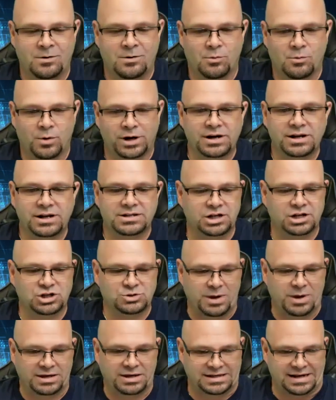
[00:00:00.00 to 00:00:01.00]
wanted to touch
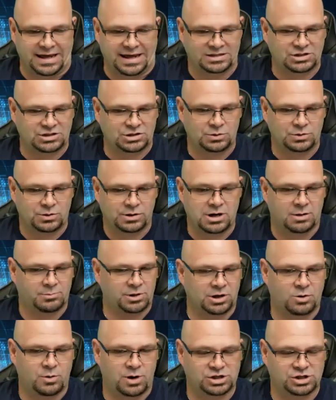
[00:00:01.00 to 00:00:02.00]
base and ask you a couple
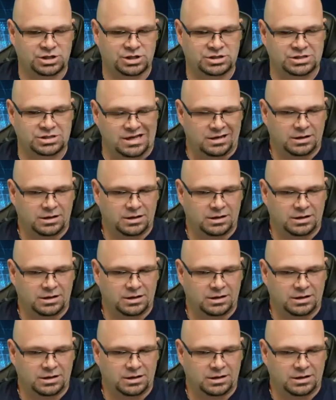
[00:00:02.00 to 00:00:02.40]
of questions.